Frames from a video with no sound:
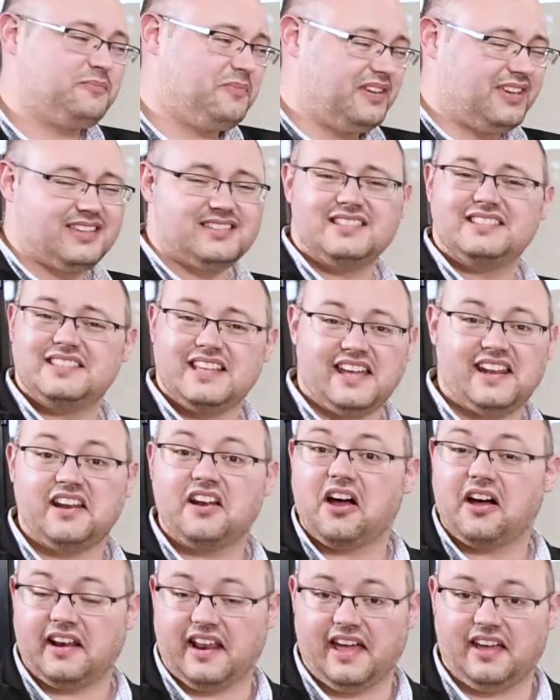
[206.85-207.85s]
because it's at
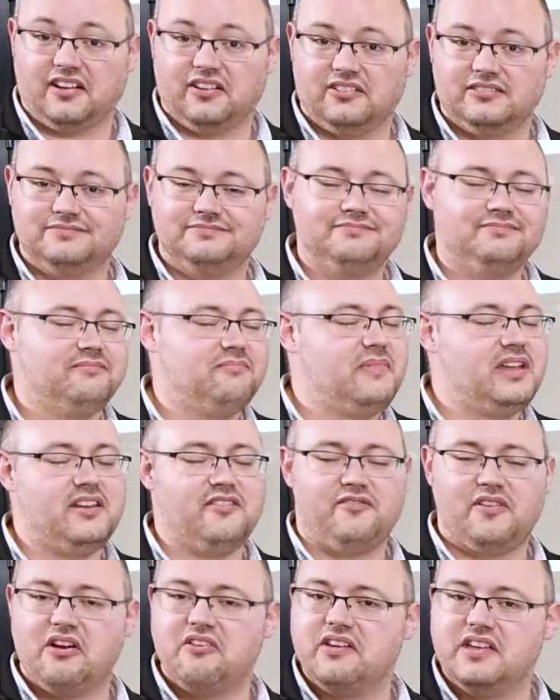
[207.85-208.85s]
an odd angle. Made
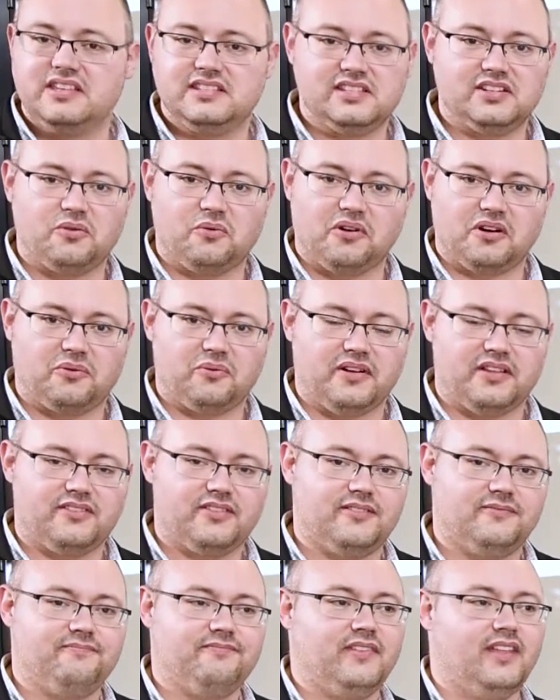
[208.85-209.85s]
it very easy to work
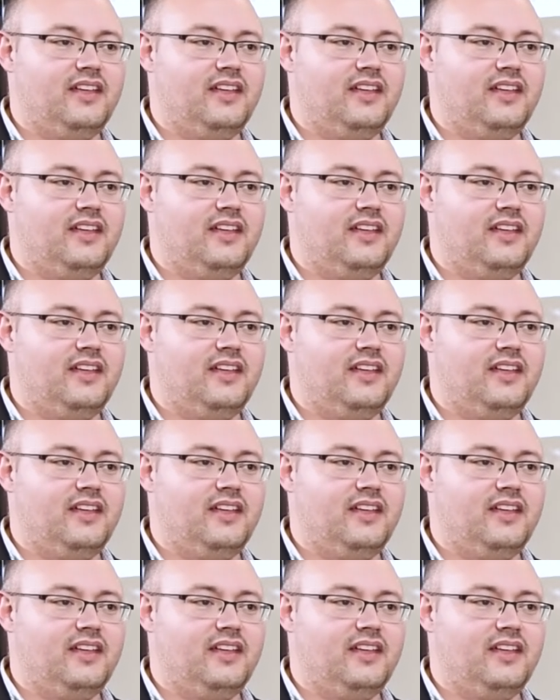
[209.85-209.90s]
with.